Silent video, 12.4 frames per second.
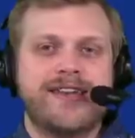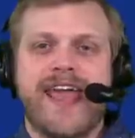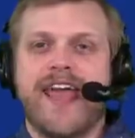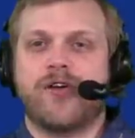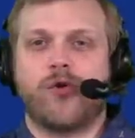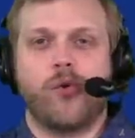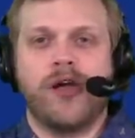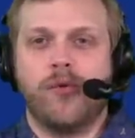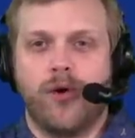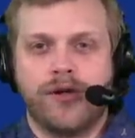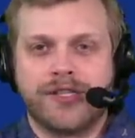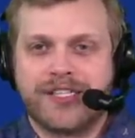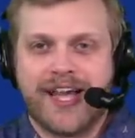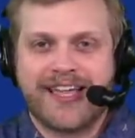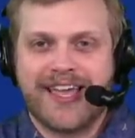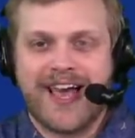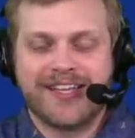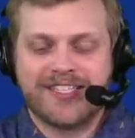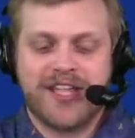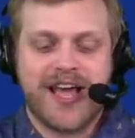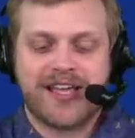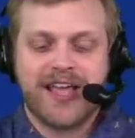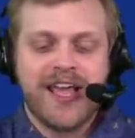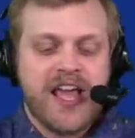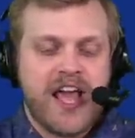Dan Quinn wants, I guess.
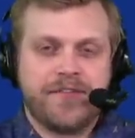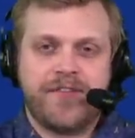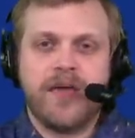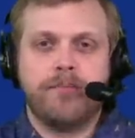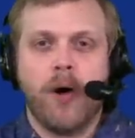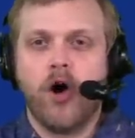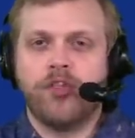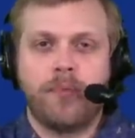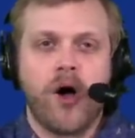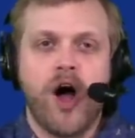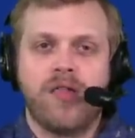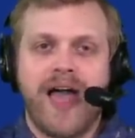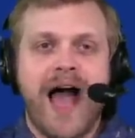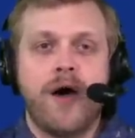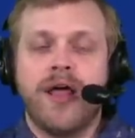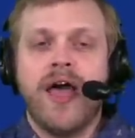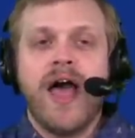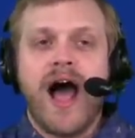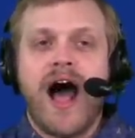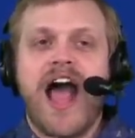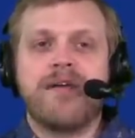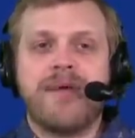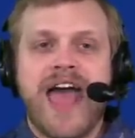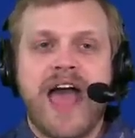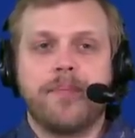Like, if they both ball out,
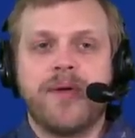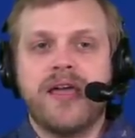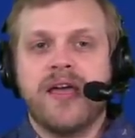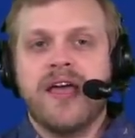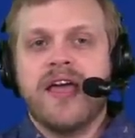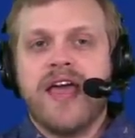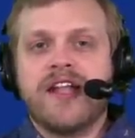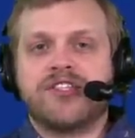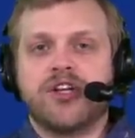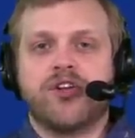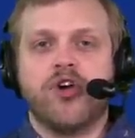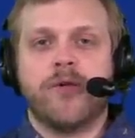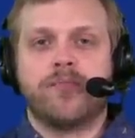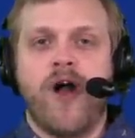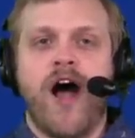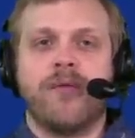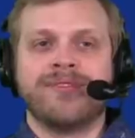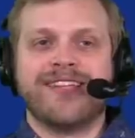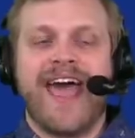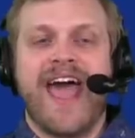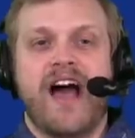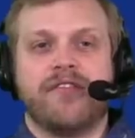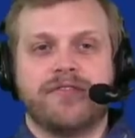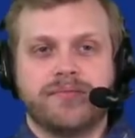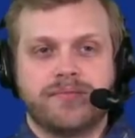I'm happy. It's a good problem to
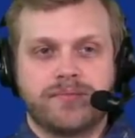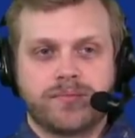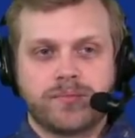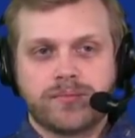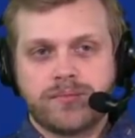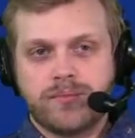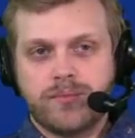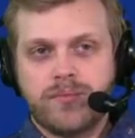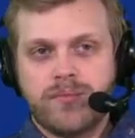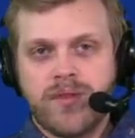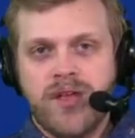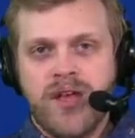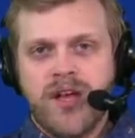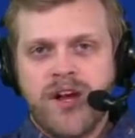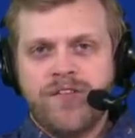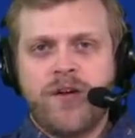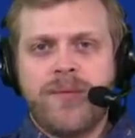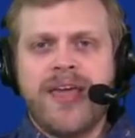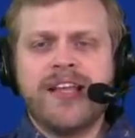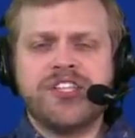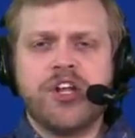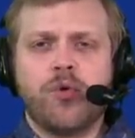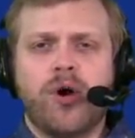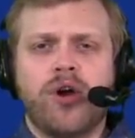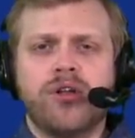have. From
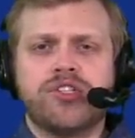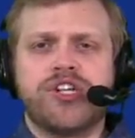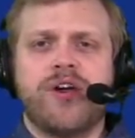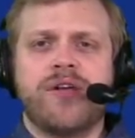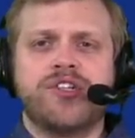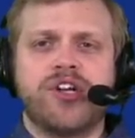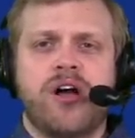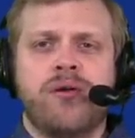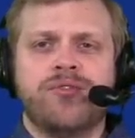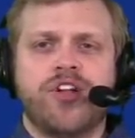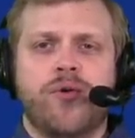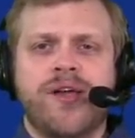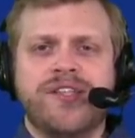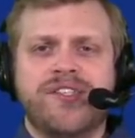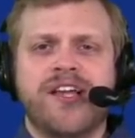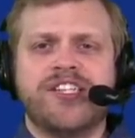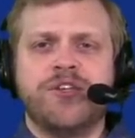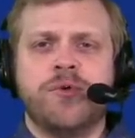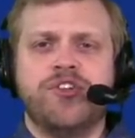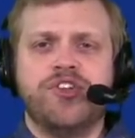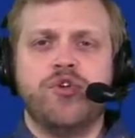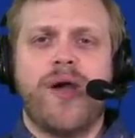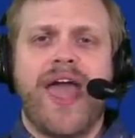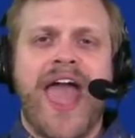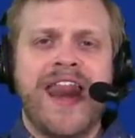Izzy World, Jerry Jones always says he would
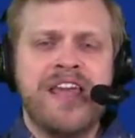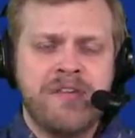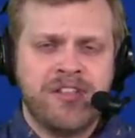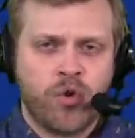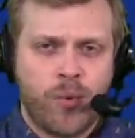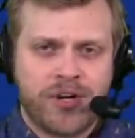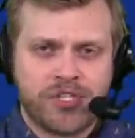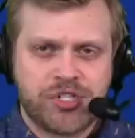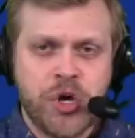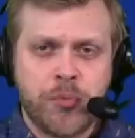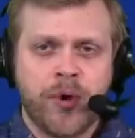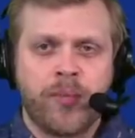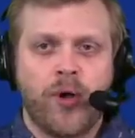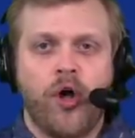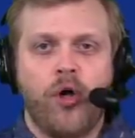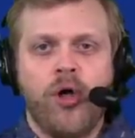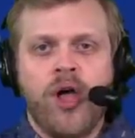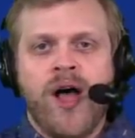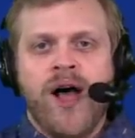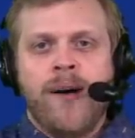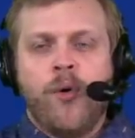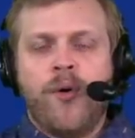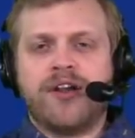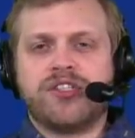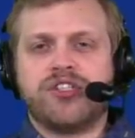do anything to win a Super Bowl,
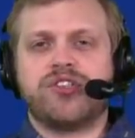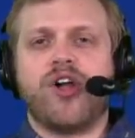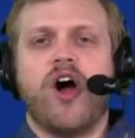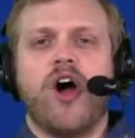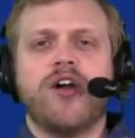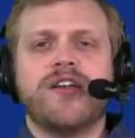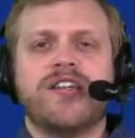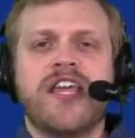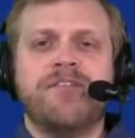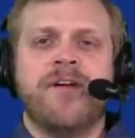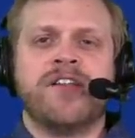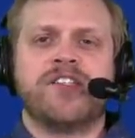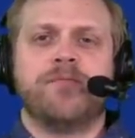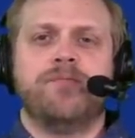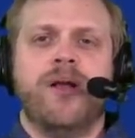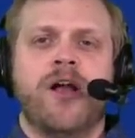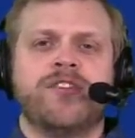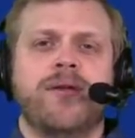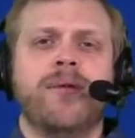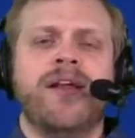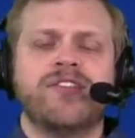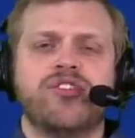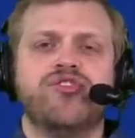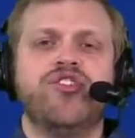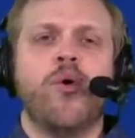but when a star defensive player is ill, he
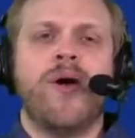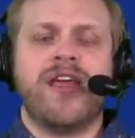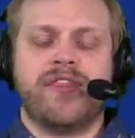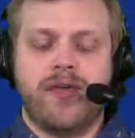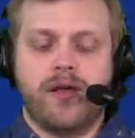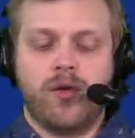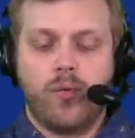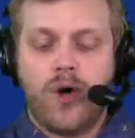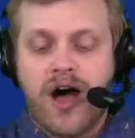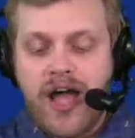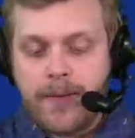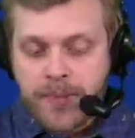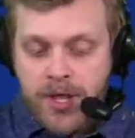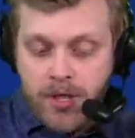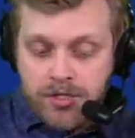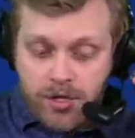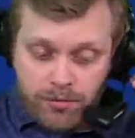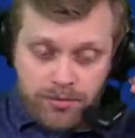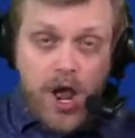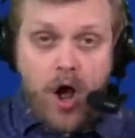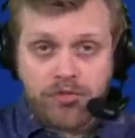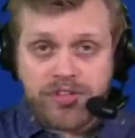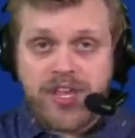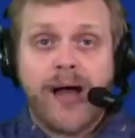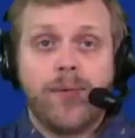doesn't do anything. Why? So,
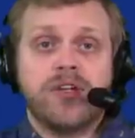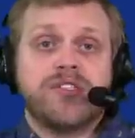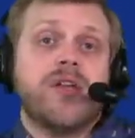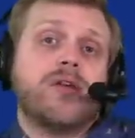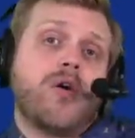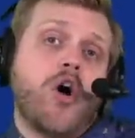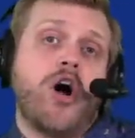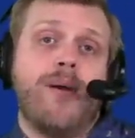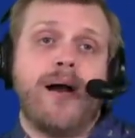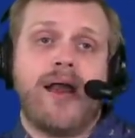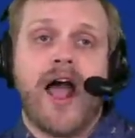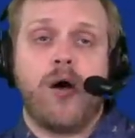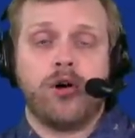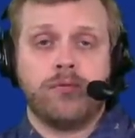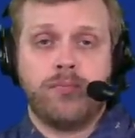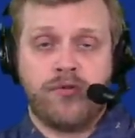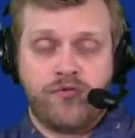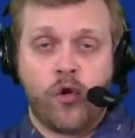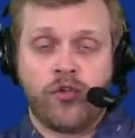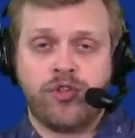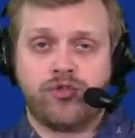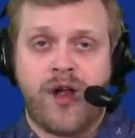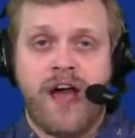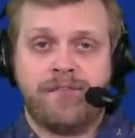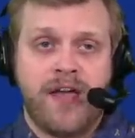note the Cowboys did call about Howard before the
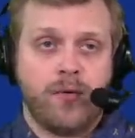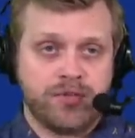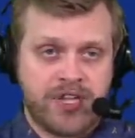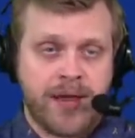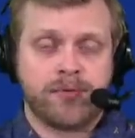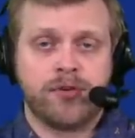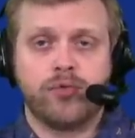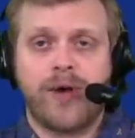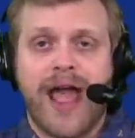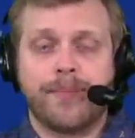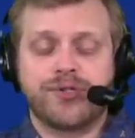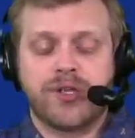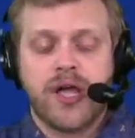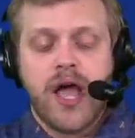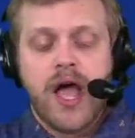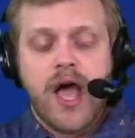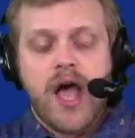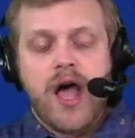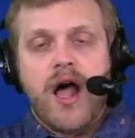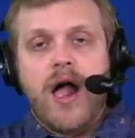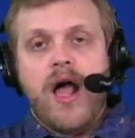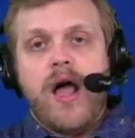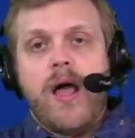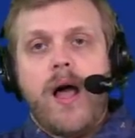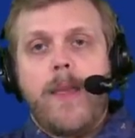draft. That was kept under wraps.
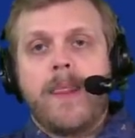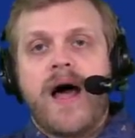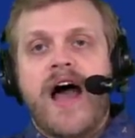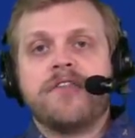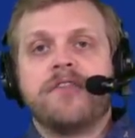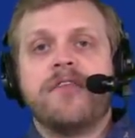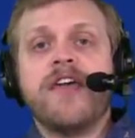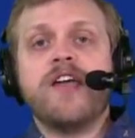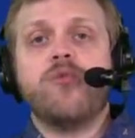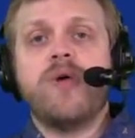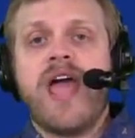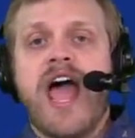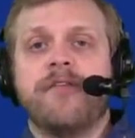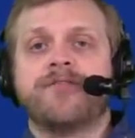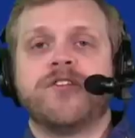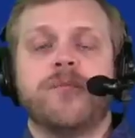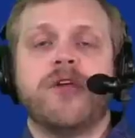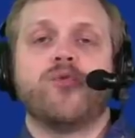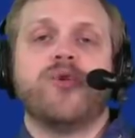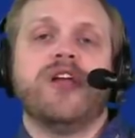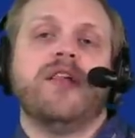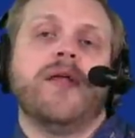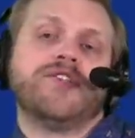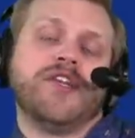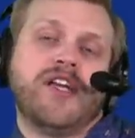I think we have to be
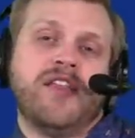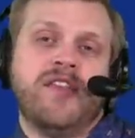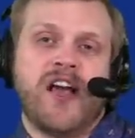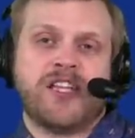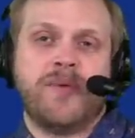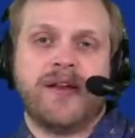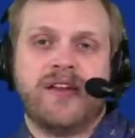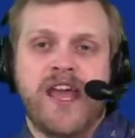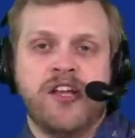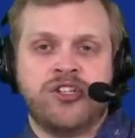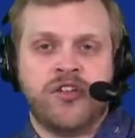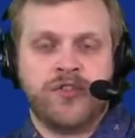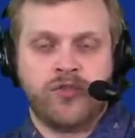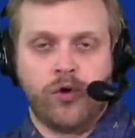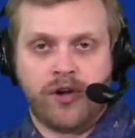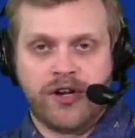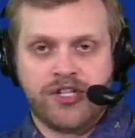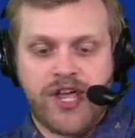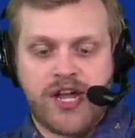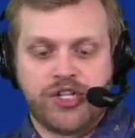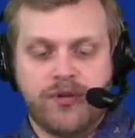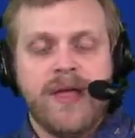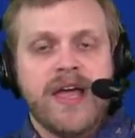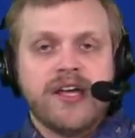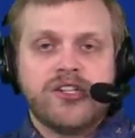realistic in the expectations of this
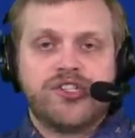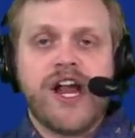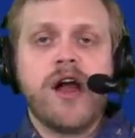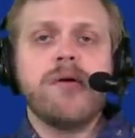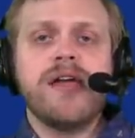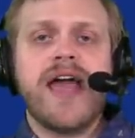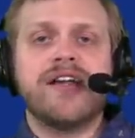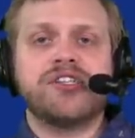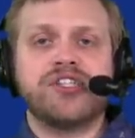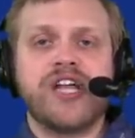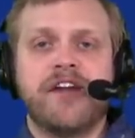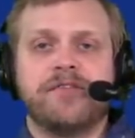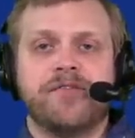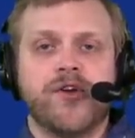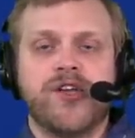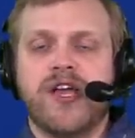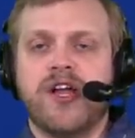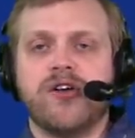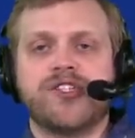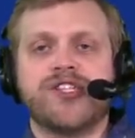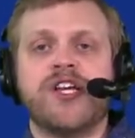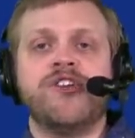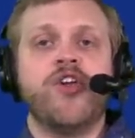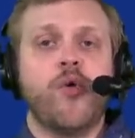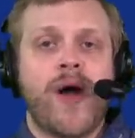organization. Jerry has said for years
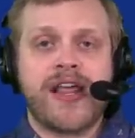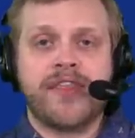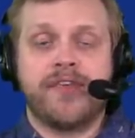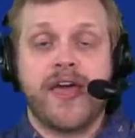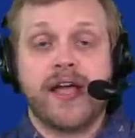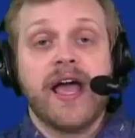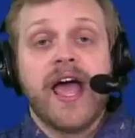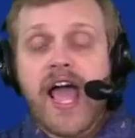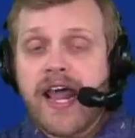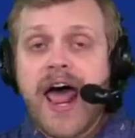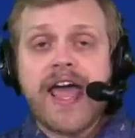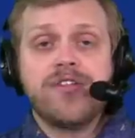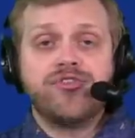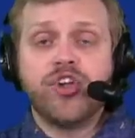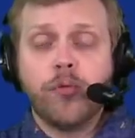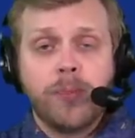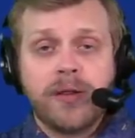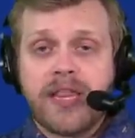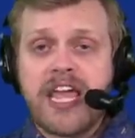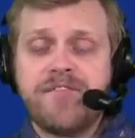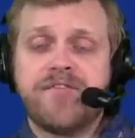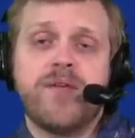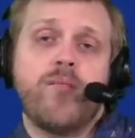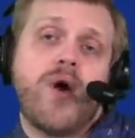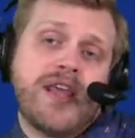he'd do anything, and I do believe
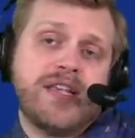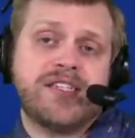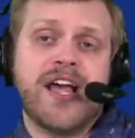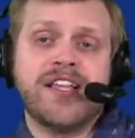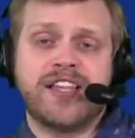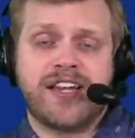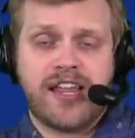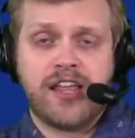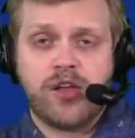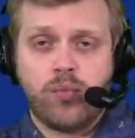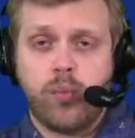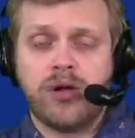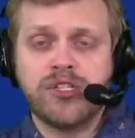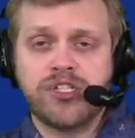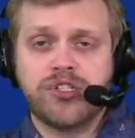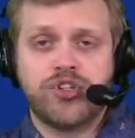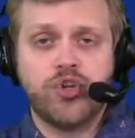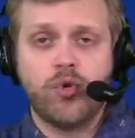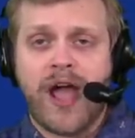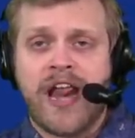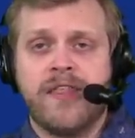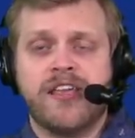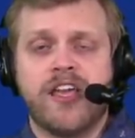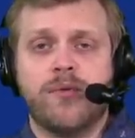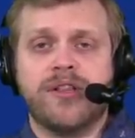him when he says that he wants to do
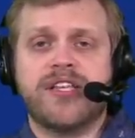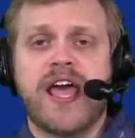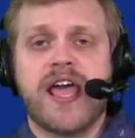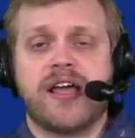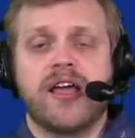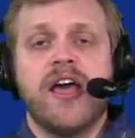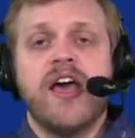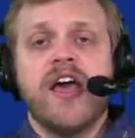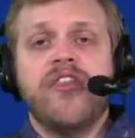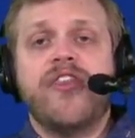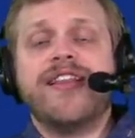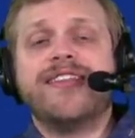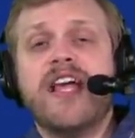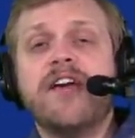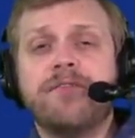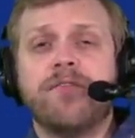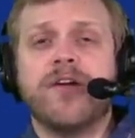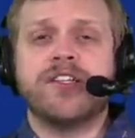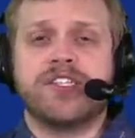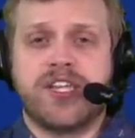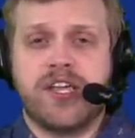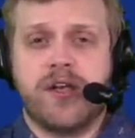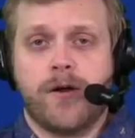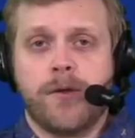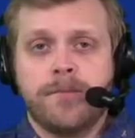anything it would take. The difference
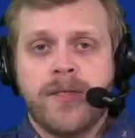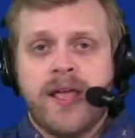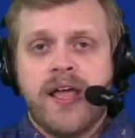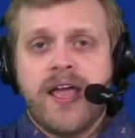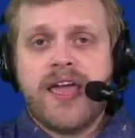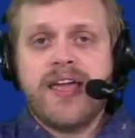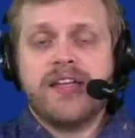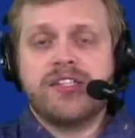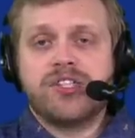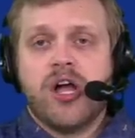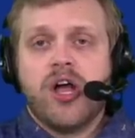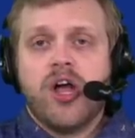here is